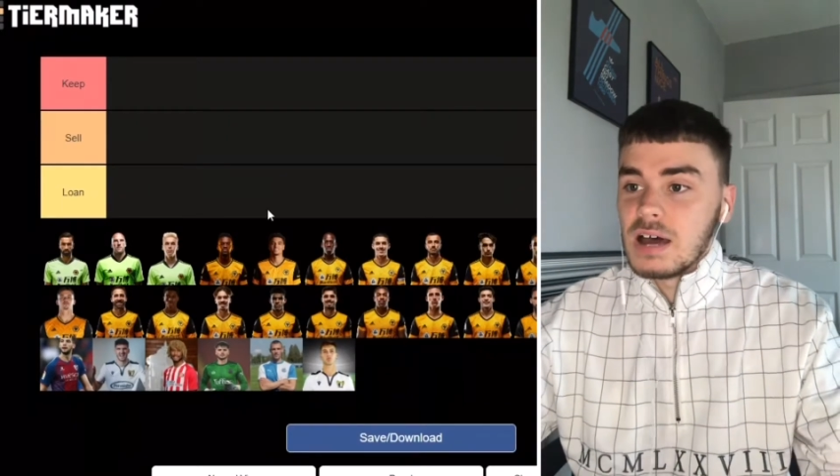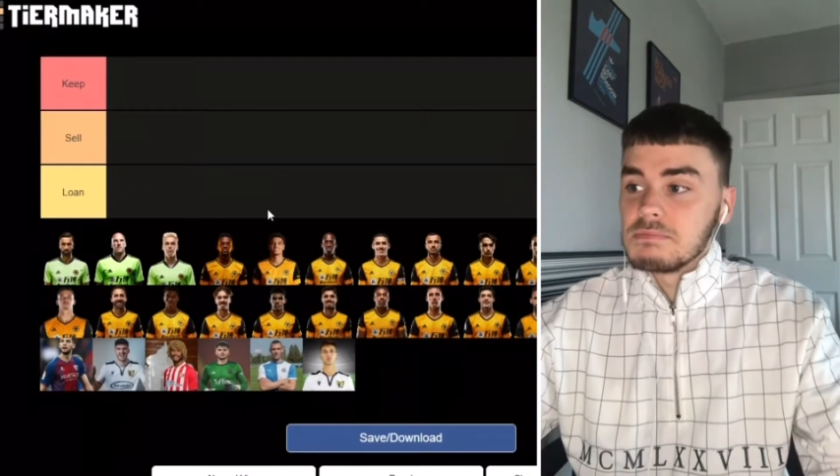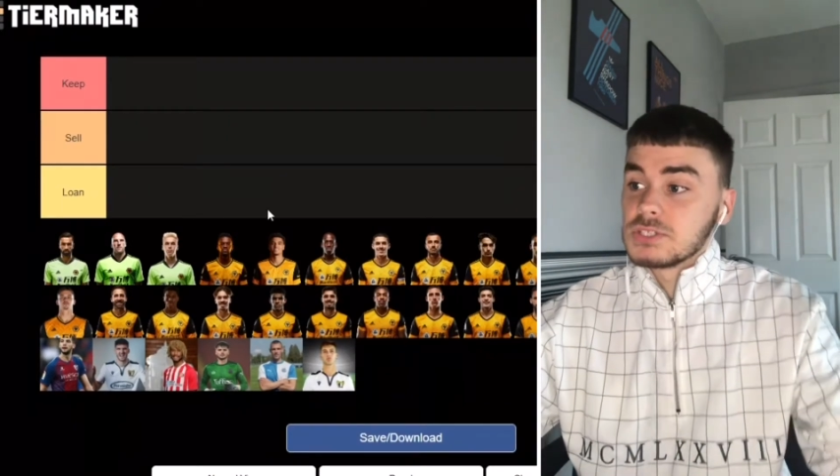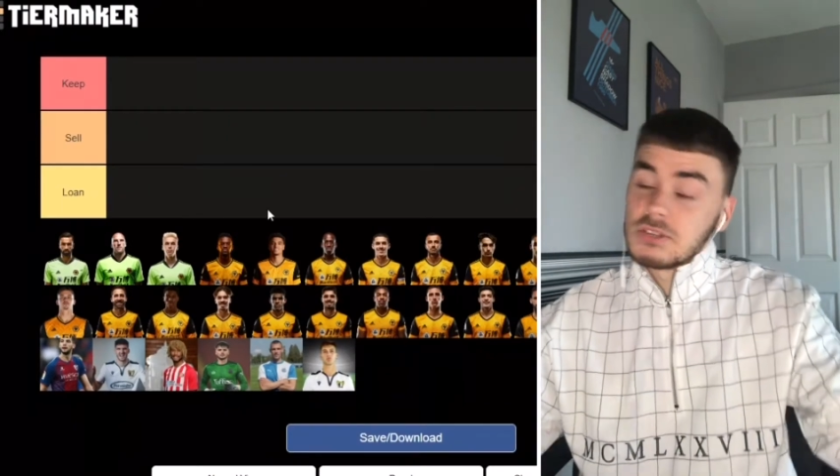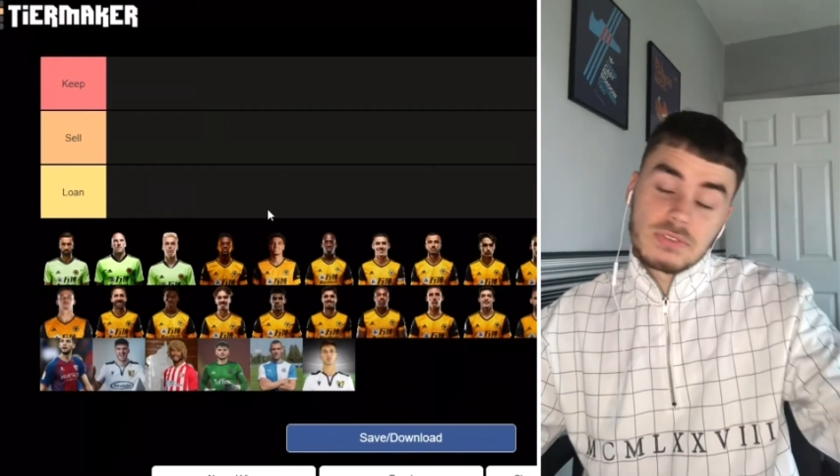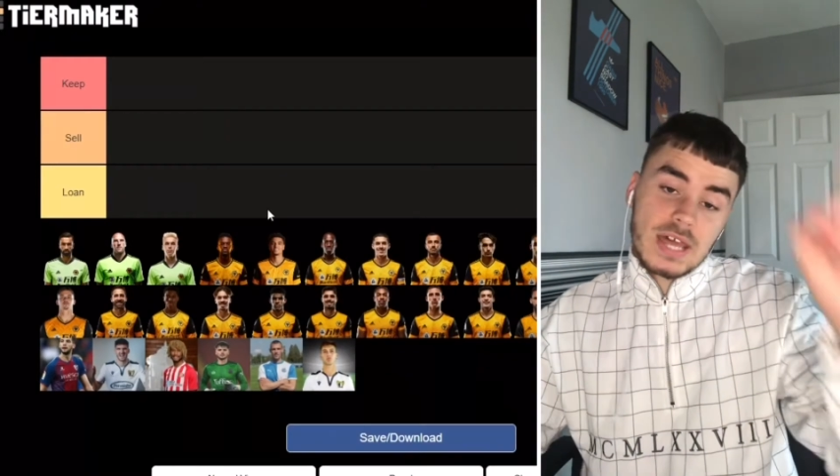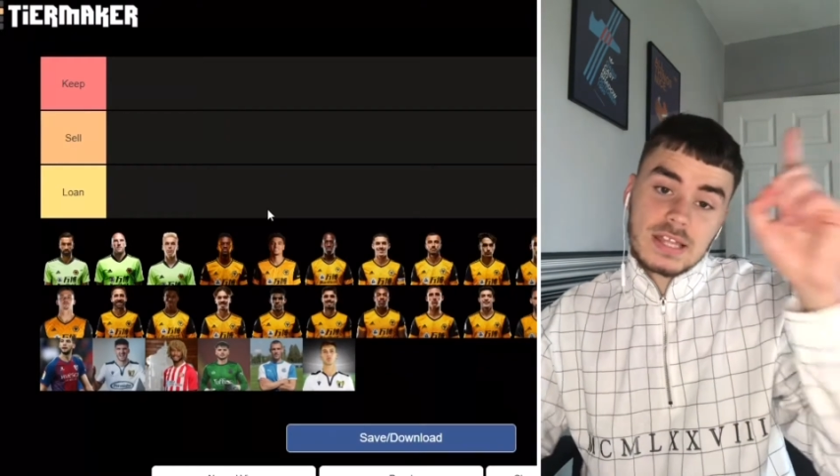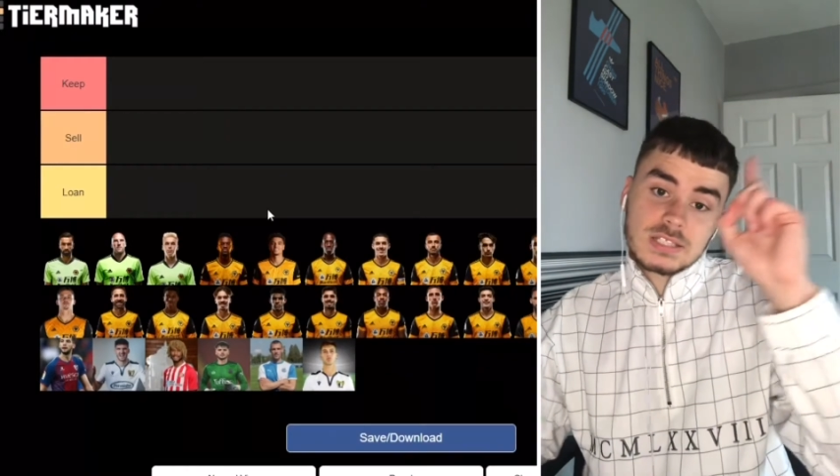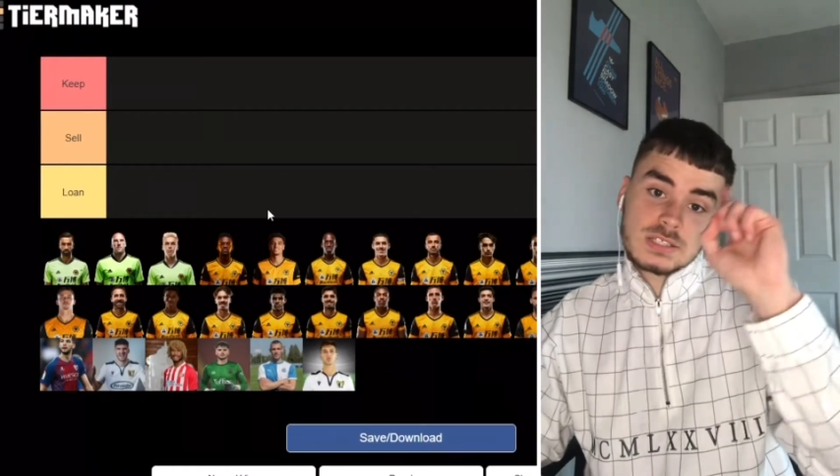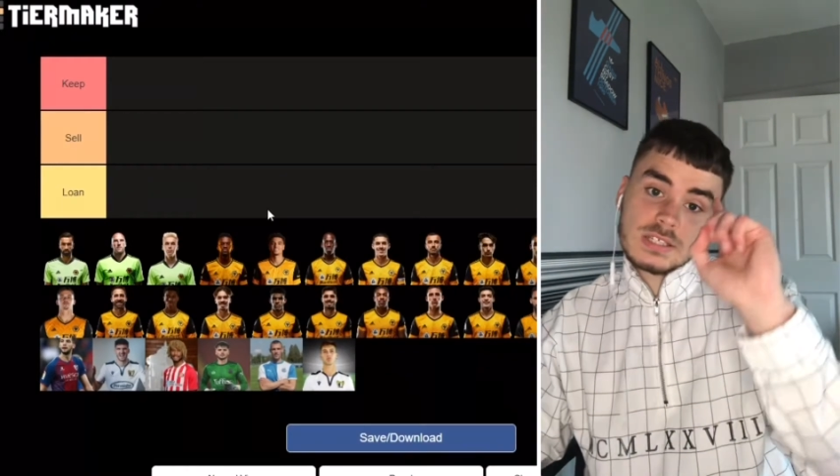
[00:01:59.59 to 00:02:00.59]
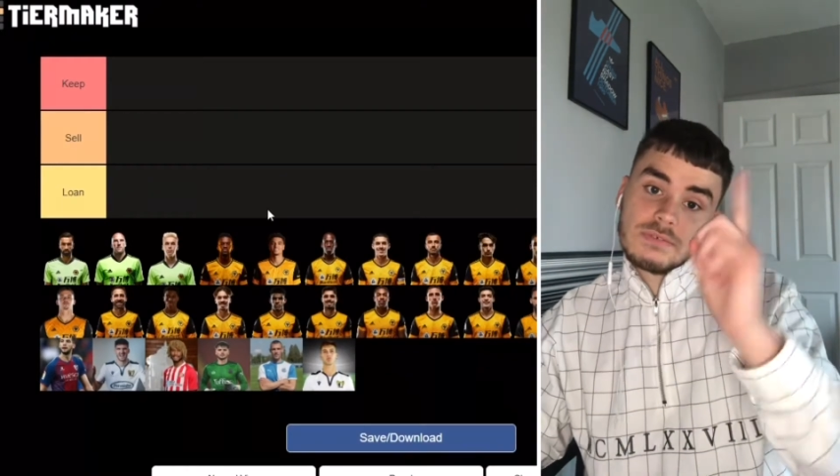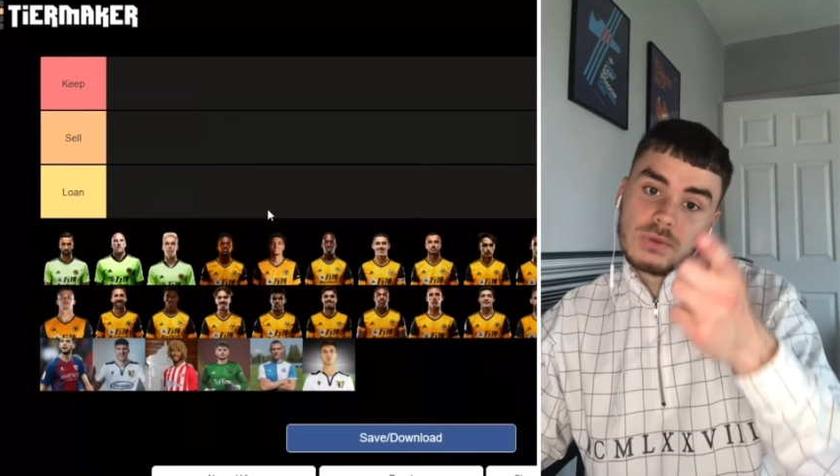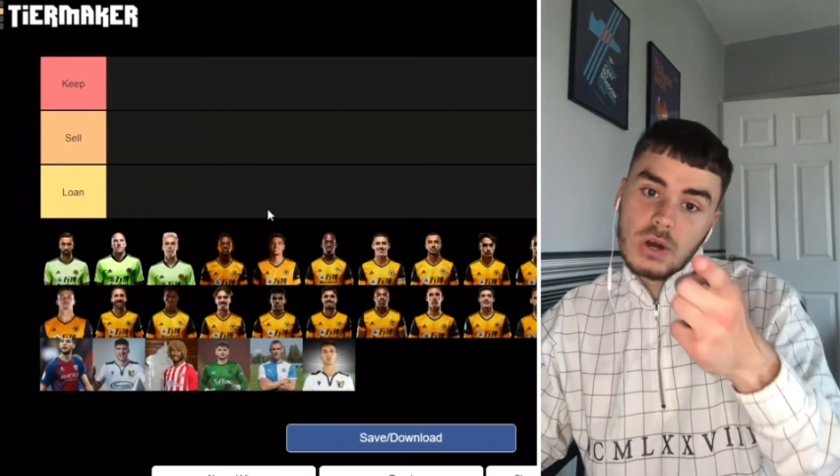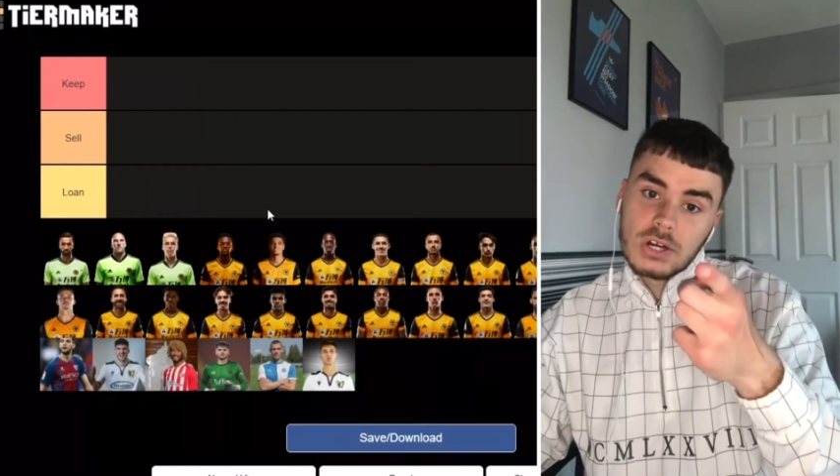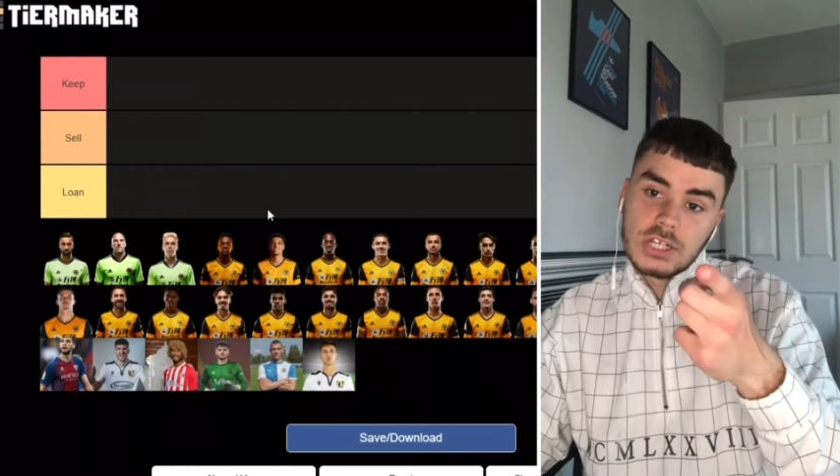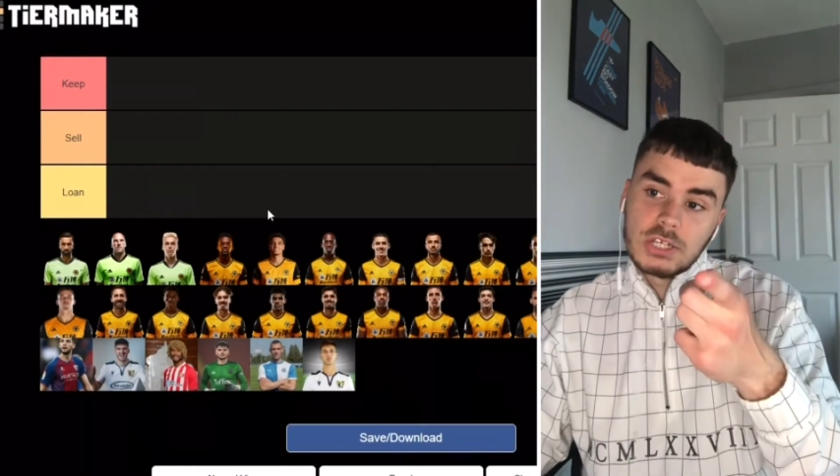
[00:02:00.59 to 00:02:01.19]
So that's if you are going to